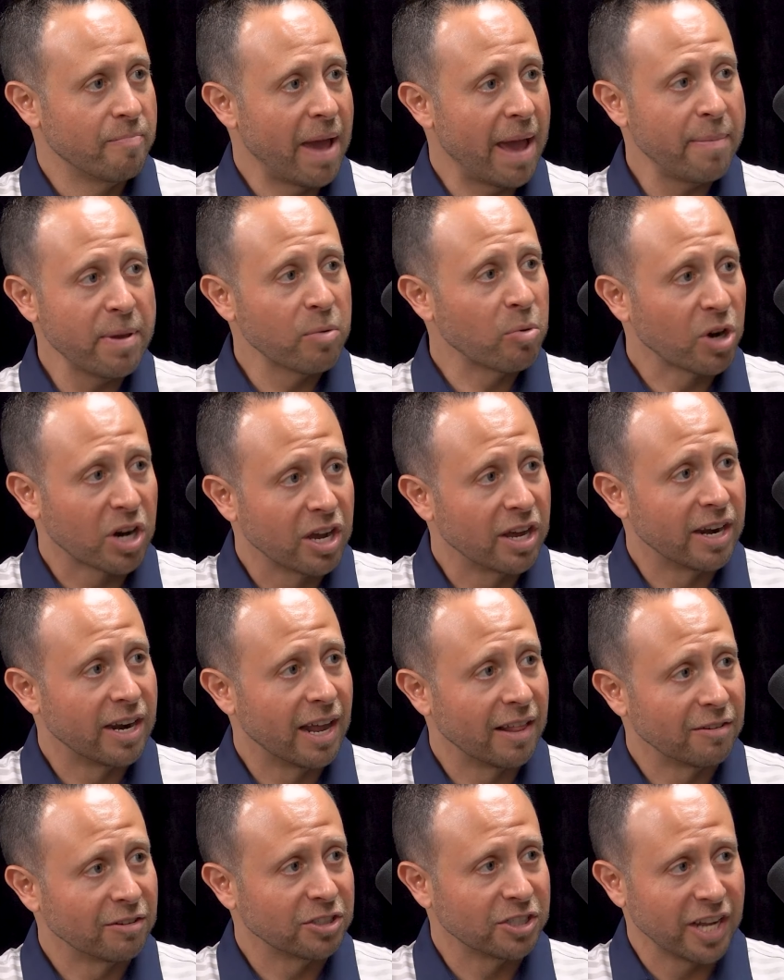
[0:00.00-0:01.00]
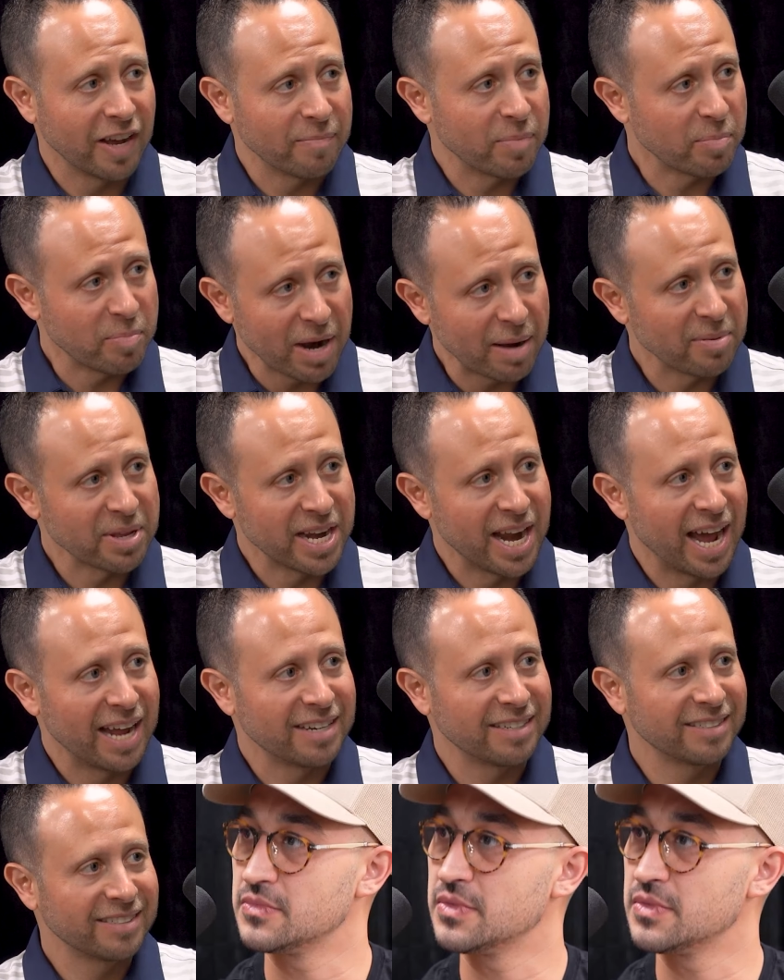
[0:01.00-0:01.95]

Maybe we're good at other stuff, but probably not.